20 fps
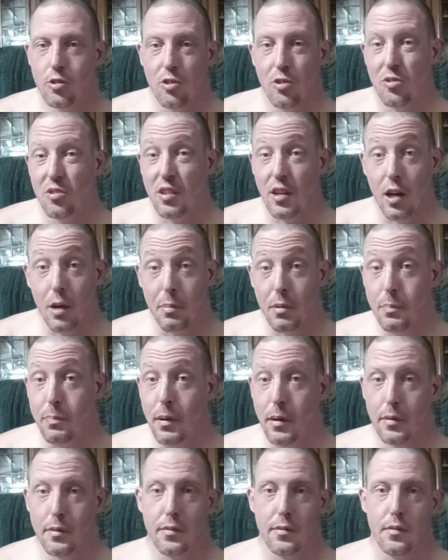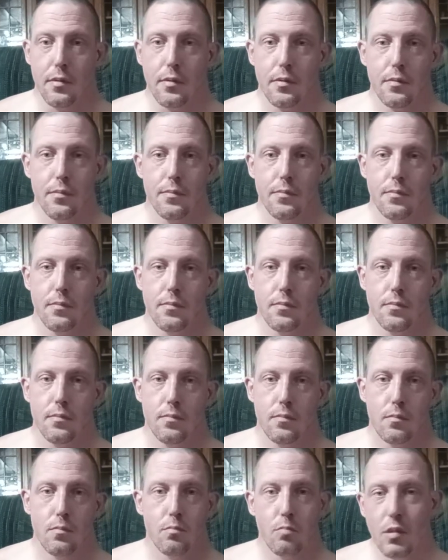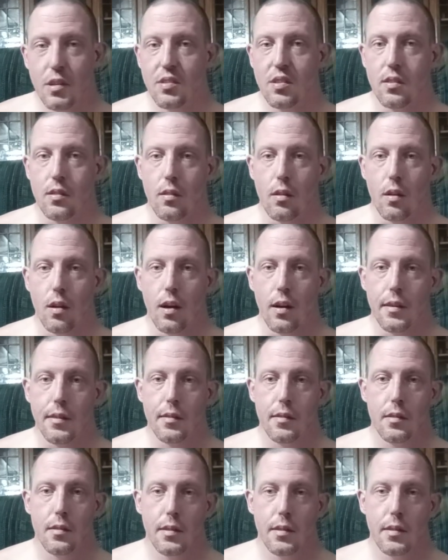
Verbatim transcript: You just gotta be patient. Please hit the like.